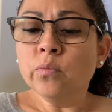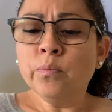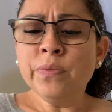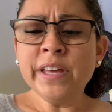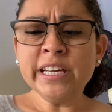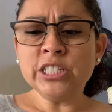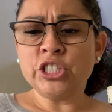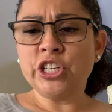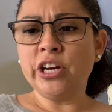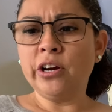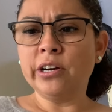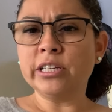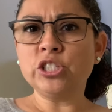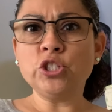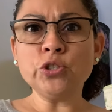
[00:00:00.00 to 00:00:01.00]
Then she
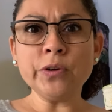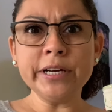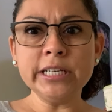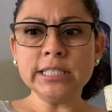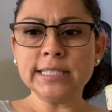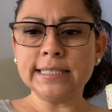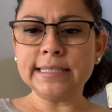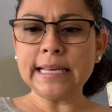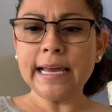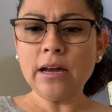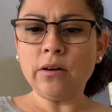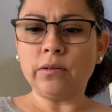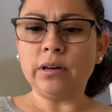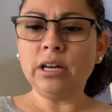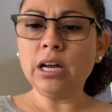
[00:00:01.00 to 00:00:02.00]
heard a strange
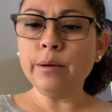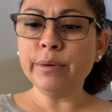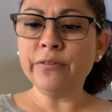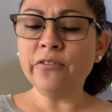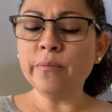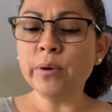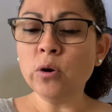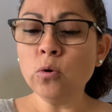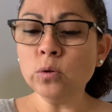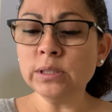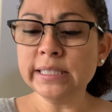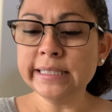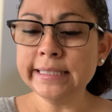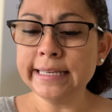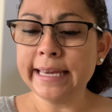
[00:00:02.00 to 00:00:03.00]
sound coming from an old
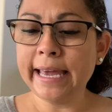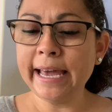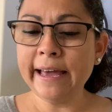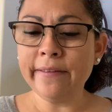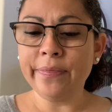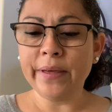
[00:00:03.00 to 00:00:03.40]
tin can